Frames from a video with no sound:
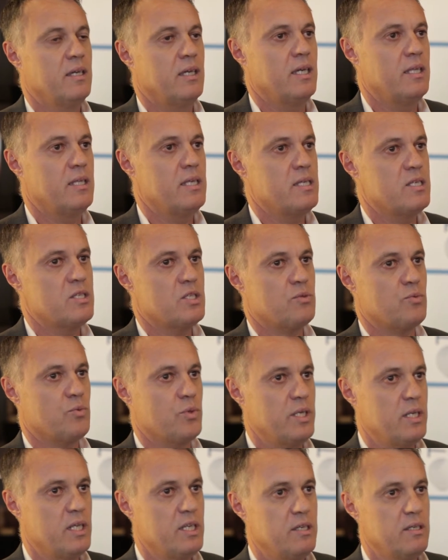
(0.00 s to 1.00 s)
it is
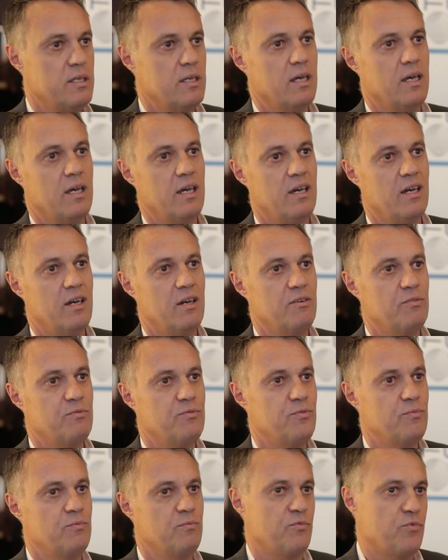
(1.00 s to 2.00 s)
really
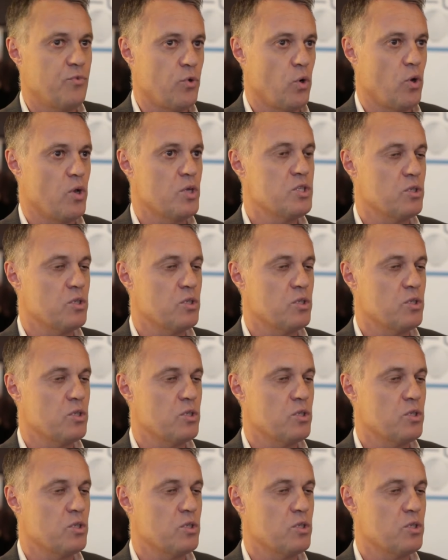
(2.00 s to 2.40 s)
for